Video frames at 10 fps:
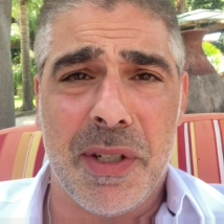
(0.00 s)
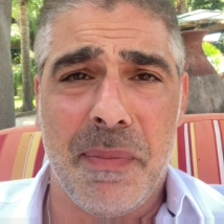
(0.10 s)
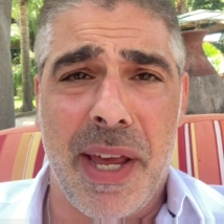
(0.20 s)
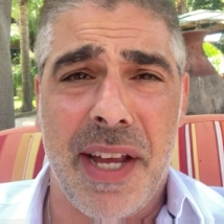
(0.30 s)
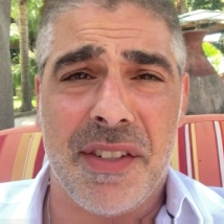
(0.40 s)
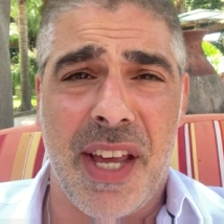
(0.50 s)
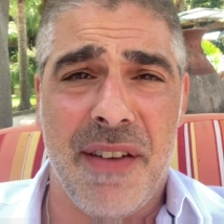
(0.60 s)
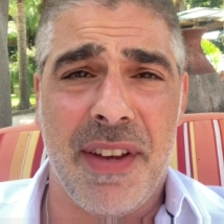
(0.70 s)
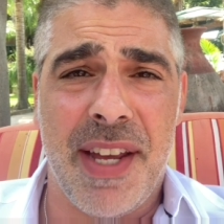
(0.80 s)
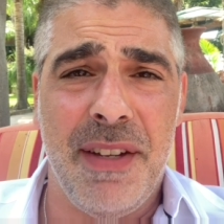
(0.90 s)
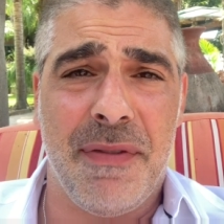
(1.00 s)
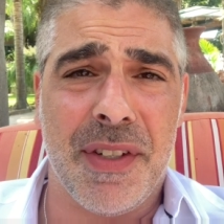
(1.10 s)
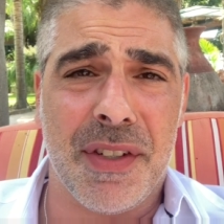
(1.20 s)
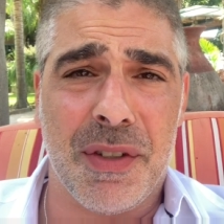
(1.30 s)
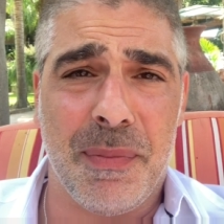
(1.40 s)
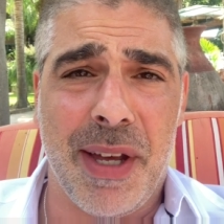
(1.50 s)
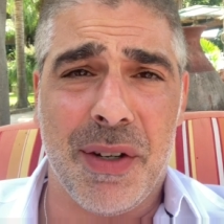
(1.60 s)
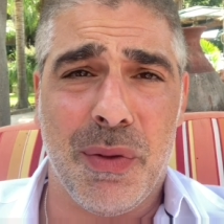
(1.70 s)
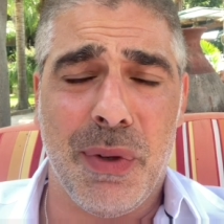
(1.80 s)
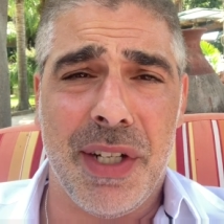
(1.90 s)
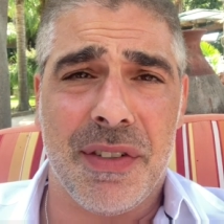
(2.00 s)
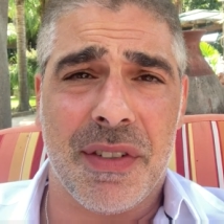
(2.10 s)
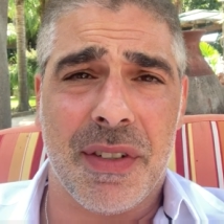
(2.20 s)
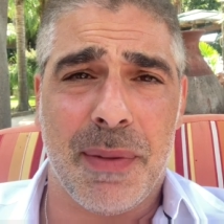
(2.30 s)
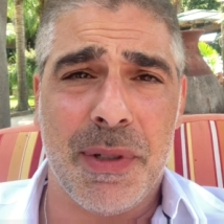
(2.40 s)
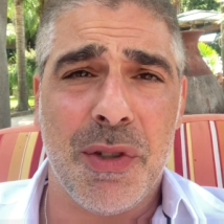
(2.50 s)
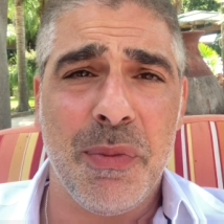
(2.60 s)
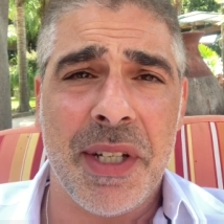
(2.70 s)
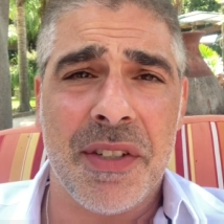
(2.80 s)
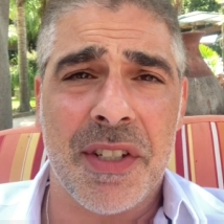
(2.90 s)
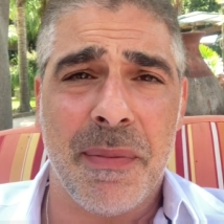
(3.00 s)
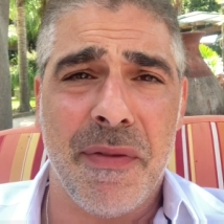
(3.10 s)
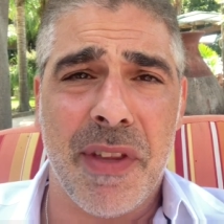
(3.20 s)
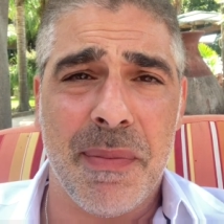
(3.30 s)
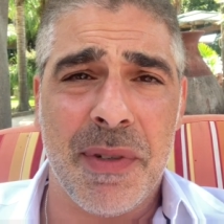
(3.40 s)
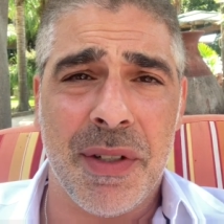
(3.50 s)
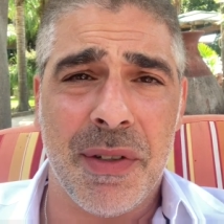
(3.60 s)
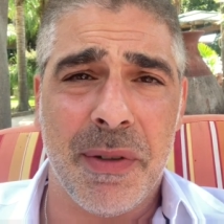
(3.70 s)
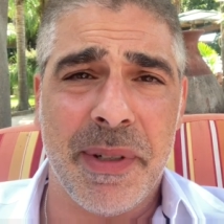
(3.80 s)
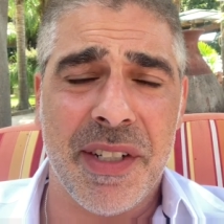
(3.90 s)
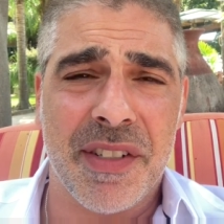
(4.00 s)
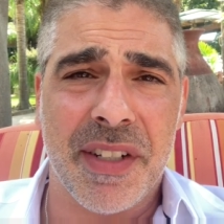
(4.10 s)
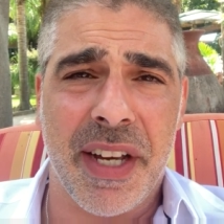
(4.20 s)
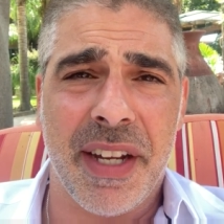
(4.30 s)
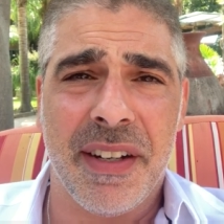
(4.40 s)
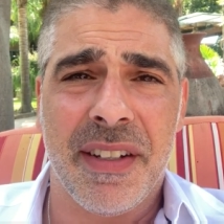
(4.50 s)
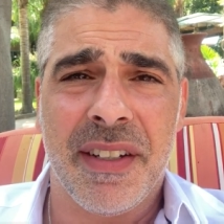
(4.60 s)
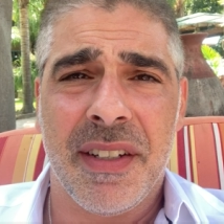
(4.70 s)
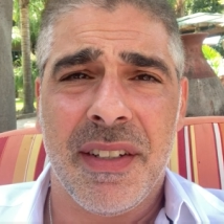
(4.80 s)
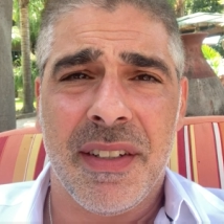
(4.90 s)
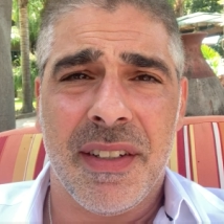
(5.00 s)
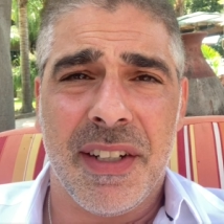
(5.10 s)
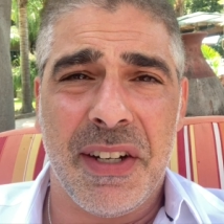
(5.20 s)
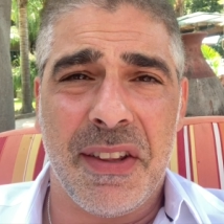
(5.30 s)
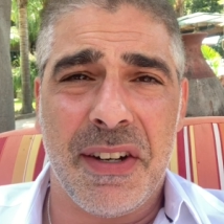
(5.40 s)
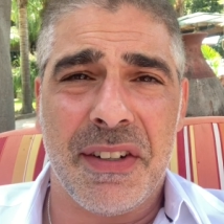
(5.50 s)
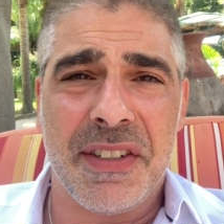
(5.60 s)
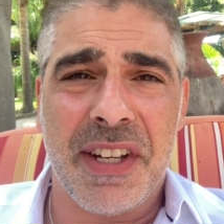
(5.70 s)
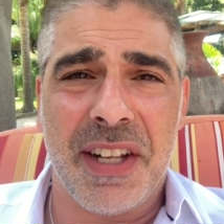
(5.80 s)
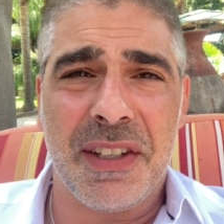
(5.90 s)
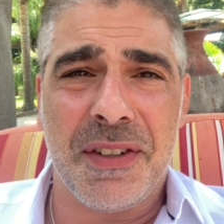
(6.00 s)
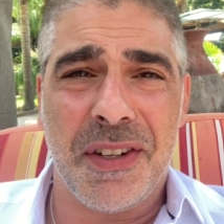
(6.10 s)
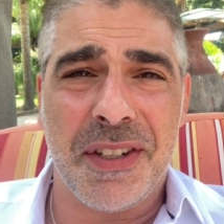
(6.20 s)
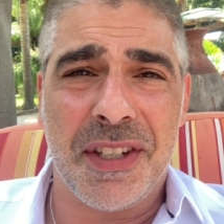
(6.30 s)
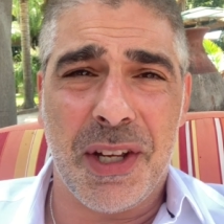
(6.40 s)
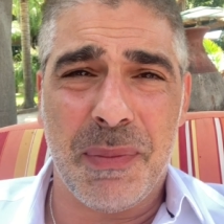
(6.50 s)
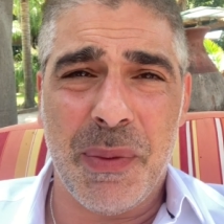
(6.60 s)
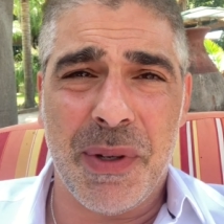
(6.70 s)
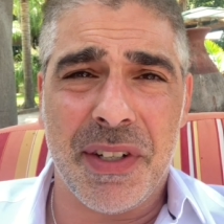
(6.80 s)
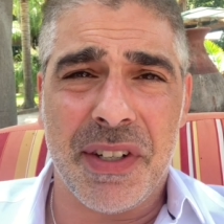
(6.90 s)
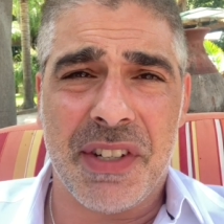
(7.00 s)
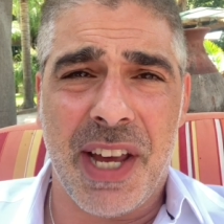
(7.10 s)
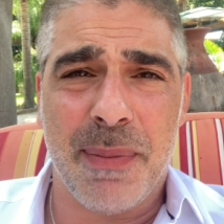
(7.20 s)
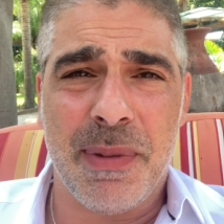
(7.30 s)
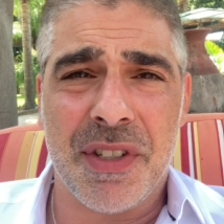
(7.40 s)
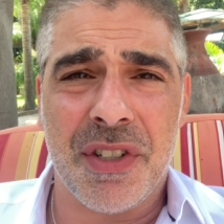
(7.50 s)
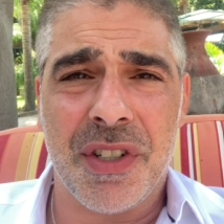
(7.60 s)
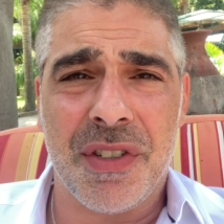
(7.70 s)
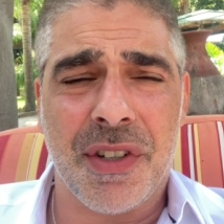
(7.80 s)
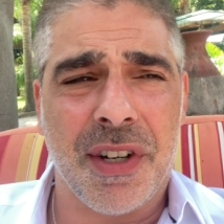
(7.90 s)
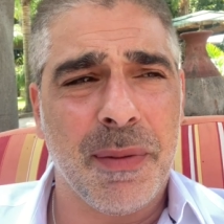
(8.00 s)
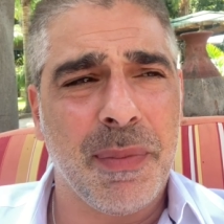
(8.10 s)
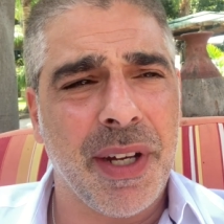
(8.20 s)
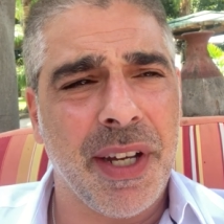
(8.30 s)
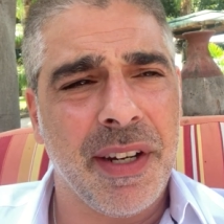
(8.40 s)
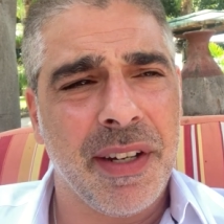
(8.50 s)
and banks have any physical metal, which I'm assuming some of them do. I mean, it's not, you know, they don't exactly call and tell me what their exact positions are, but